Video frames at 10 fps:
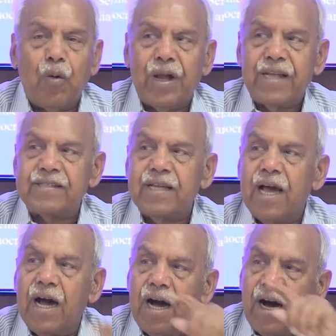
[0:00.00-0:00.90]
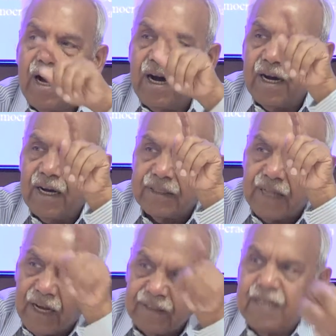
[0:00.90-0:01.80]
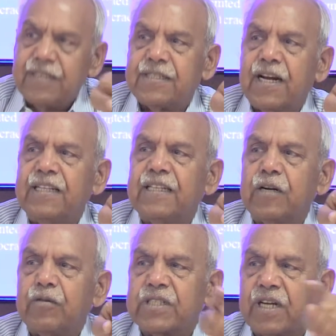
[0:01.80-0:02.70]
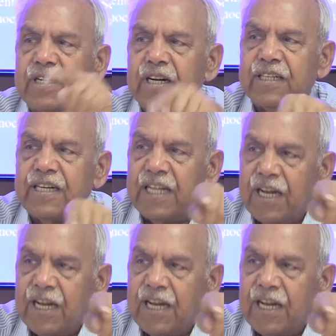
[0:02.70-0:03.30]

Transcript: Whereas the other study that was conducted